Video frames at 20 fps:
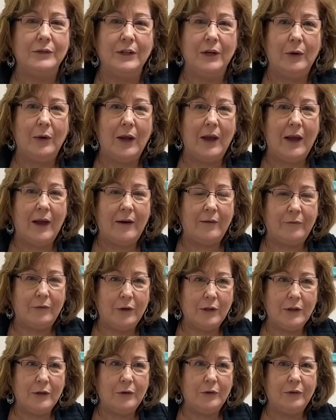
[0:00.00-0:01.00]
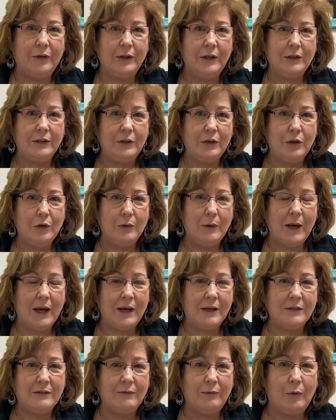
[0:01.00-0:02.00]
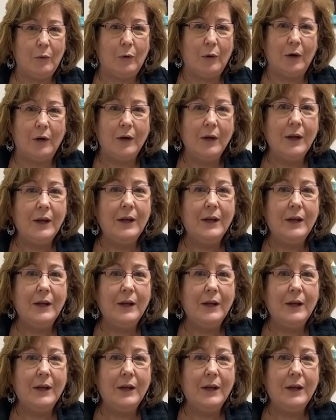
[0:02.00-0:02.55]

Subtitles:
and every little thing that you ask for